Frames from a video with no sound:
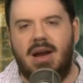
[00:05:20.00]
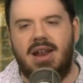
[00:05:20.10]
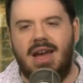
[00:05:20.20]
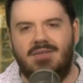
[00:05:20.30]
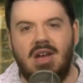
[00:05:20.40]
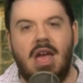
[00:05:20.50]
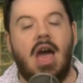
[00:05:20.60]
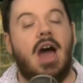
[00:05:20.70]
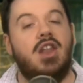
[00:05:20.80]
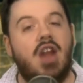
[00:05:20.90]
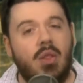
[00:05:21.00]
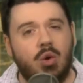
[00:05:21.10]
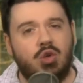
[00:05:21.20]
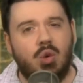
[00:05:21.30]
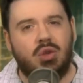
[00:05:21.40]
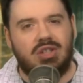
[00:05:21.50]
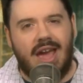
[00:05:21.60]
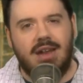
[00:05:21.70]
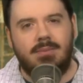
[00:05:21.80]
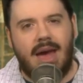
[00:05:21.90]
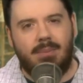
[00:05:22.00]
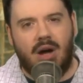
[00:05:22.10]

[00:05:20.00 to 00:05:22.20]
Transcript: might have. Another tool is Nmap